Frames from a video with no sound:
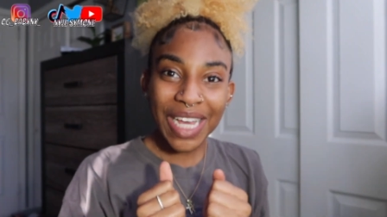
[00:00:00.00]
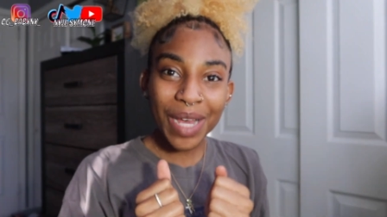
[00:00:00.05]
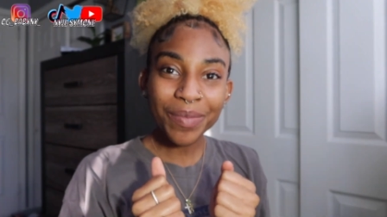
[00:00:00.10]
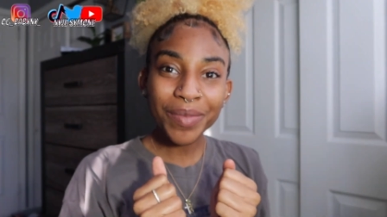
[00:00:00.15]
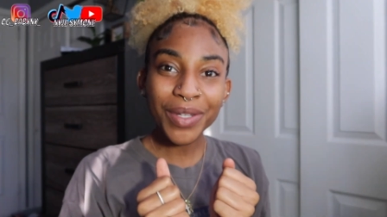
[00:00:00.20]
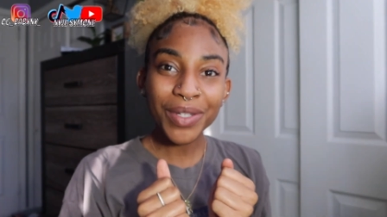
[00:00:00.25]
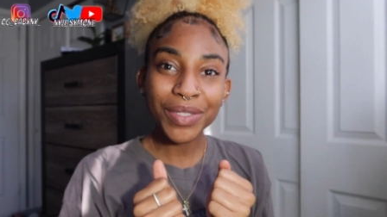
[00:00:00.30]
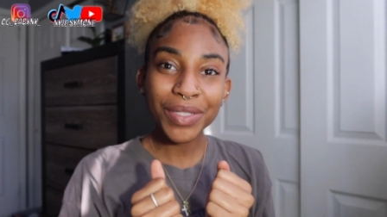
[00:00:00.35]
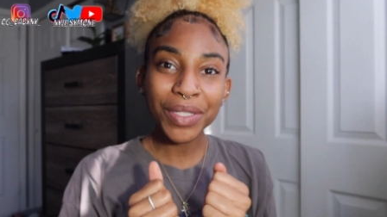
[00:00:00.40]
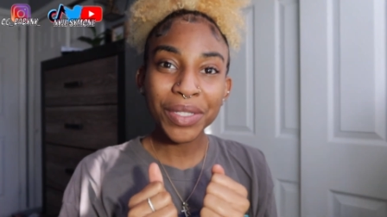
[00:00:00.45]
up,
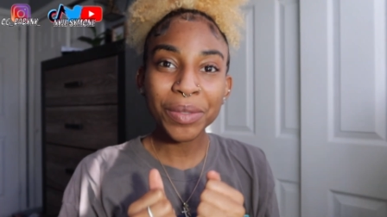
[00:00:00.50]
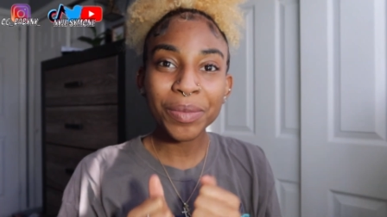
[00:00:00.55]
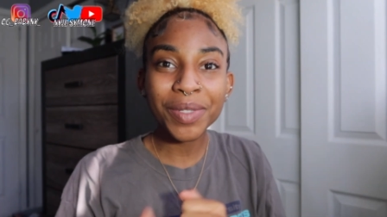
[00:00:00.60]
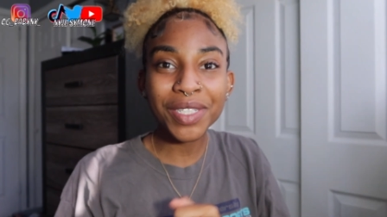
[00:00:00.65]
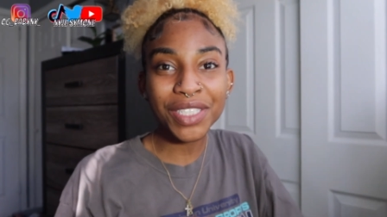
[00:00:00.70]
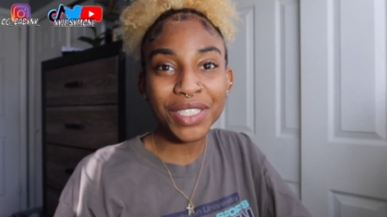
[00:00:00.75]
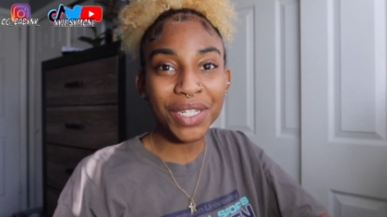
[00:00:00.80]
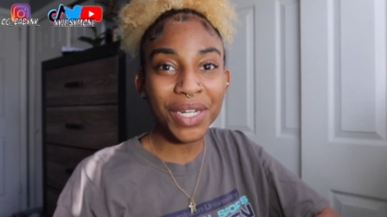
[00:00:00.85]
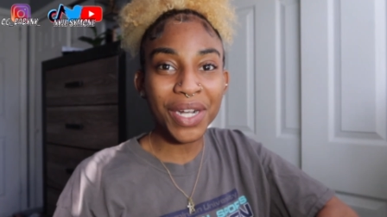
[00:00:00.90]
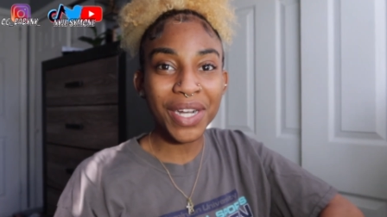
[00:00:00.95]
YouTube?
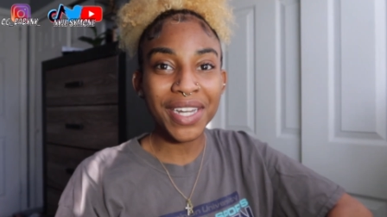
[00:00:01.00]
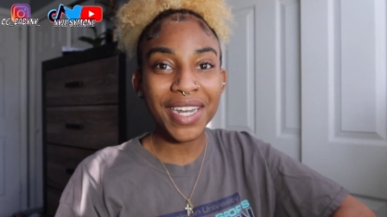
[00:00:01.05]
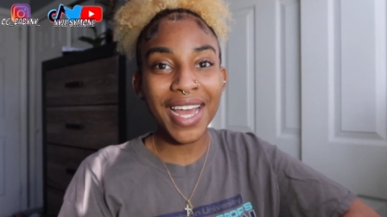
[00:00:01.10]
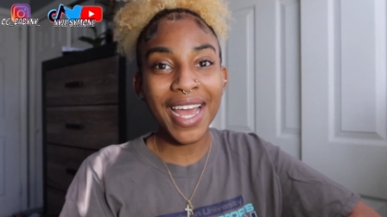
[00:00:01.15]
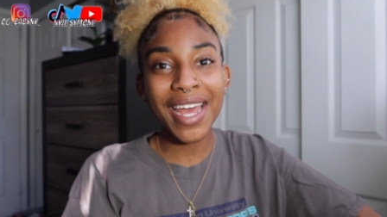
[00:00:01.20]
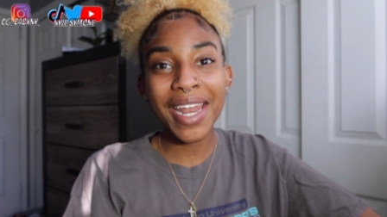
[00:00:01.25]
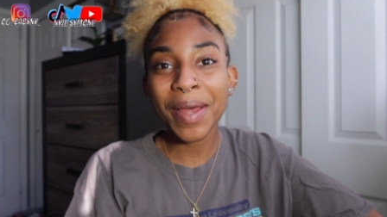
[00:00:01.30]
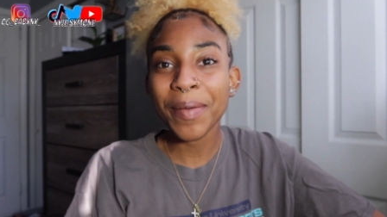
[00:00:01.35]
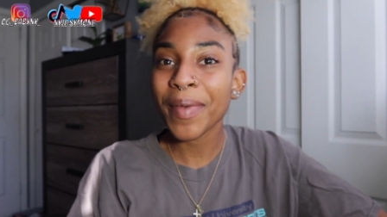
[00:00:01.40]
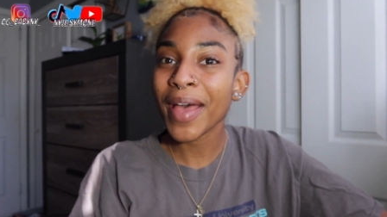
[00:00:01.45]
It's your girl
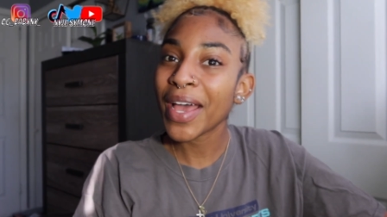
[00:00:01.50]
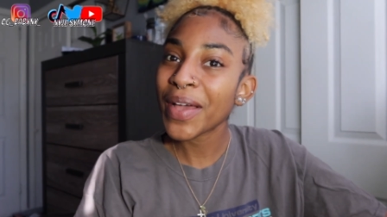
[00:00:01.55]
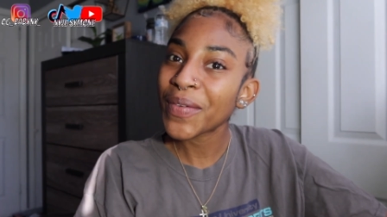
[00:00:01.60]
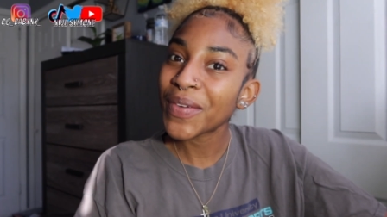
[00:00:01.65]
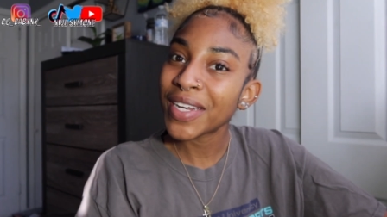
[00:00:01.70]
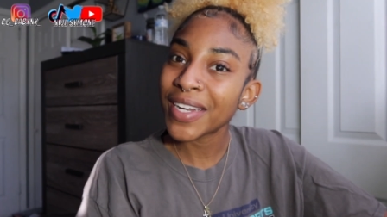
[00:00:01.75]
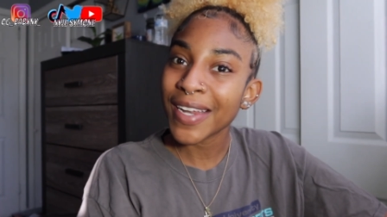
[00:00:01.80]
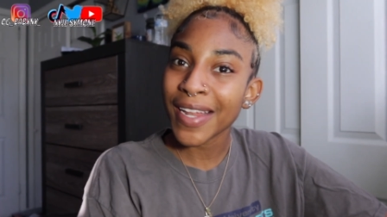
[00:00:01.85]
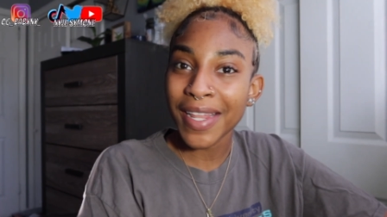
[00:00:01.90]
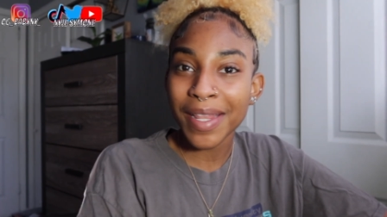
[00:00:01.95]
Najee, and I'm back
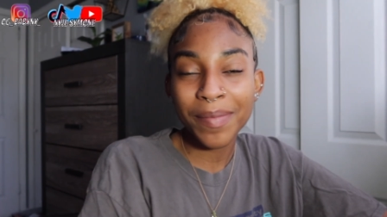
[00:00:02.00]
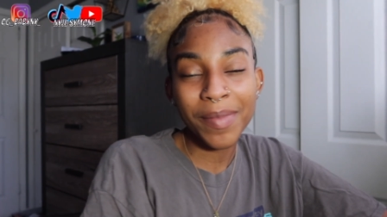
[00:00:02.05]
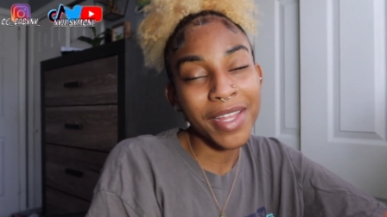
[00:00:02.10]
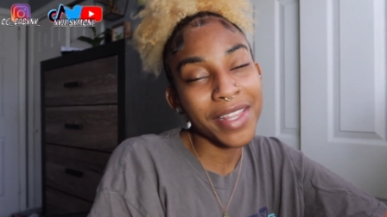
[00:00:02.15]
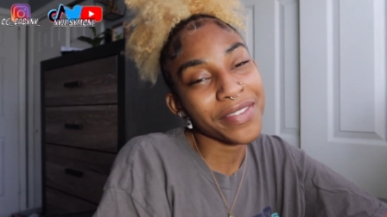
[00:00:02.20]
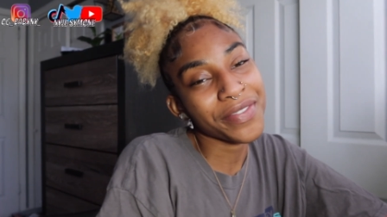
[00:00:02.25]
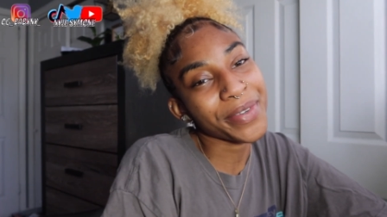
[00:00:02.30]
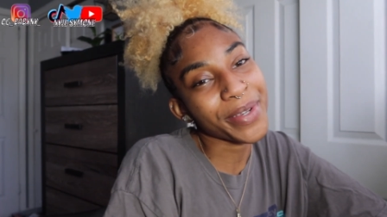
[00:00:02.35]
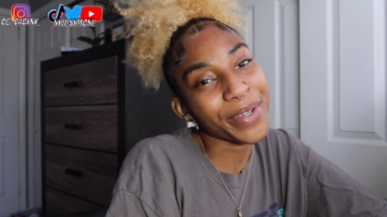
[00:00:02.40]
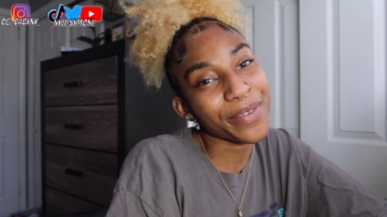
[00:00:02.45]
with another
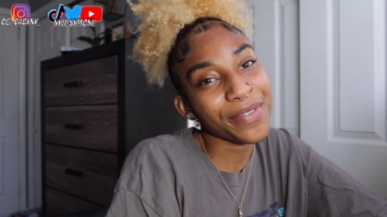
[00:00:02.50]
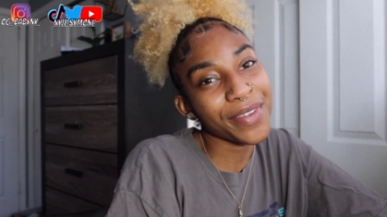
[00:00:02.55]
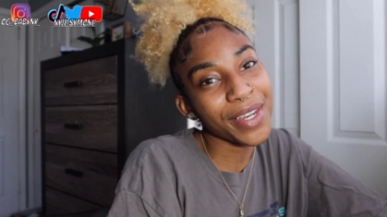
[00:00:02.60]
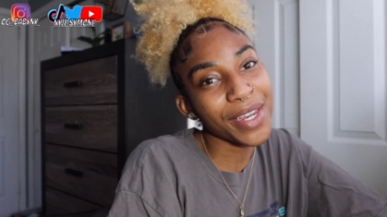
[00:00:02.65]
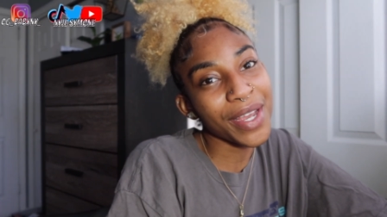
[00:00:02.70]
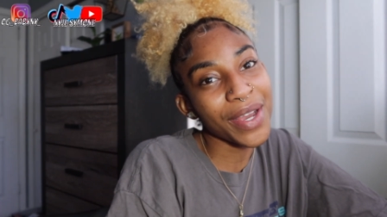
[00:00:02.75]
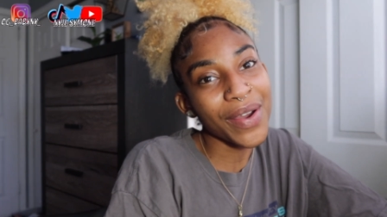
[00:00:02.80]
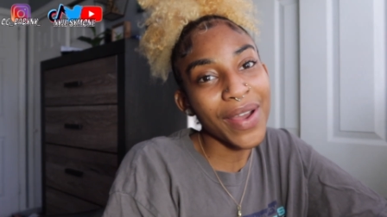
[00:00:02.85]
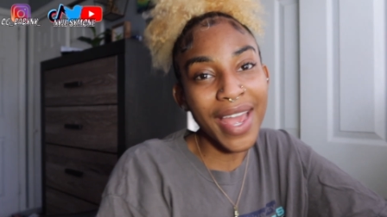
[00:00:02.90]
motherfucking video.